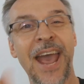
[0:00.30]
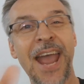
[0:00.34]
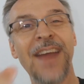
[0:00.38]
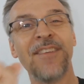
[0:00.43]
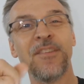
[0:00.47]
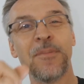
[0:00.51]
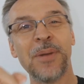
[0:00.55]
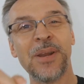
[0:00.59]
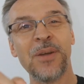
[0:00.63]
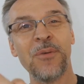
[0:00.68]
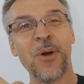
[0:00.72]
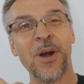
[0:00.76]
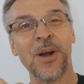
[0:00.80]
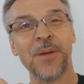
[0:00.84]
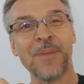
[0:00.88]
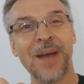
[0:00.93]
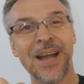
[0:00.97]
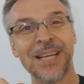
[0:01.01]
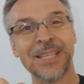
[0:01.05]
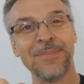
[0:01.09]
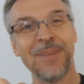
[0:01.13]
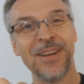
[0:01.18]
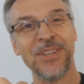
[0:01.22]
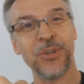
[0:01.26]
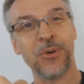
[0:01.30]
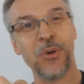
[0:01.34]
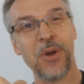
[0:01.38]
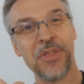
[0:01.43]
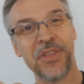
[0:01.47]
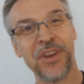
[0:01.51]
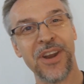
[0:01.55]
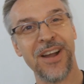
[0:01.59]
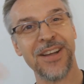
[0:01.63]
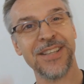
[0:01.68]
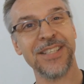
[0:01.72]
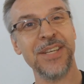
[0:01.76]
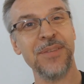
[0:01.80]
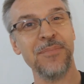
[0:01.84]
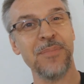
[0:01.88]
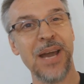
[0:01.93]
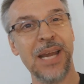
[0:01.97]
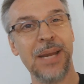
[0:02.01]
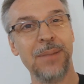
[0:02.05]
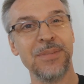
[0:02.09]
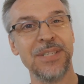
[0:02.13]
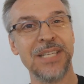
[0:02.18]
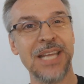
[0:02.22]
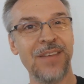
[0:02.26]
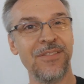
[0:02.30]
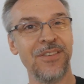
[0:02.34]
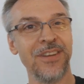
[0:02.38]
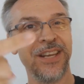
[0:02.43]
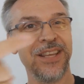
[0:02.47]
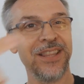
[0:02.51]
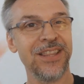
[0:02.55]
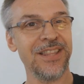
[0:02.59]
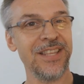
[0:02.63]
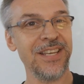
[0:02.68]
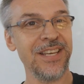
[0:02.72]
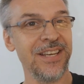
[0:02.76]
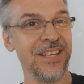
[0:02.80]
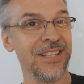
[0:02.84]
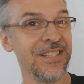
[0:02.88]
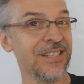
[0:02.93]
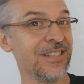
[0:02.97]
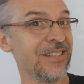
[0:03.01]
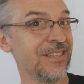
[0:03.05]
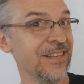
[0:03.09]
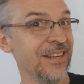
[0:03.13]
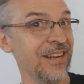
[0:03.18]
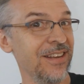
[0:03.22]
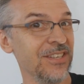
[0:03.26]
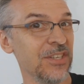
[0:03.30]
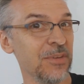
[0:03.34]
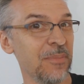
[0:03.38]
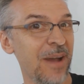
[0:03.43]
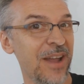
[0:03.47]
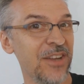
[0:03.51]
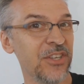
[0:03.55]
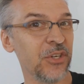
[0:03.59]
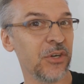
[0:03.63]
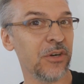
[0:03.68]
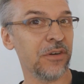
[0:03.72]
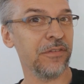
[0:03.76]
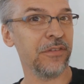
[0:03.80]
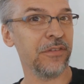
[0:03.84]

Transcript: Hey everybody, welcome back to Magic Orthodoxy. My name is David and this is a Magic